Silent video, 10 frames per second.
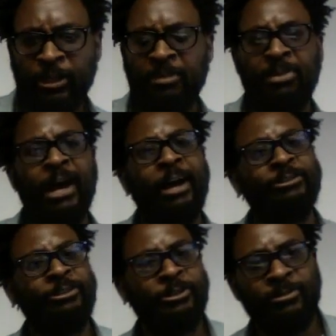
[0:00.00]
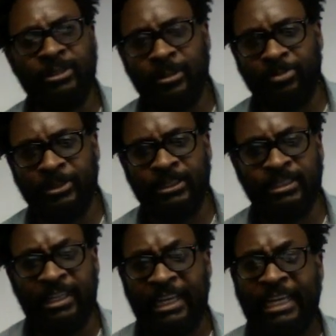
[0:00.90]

or they buy out certain companies,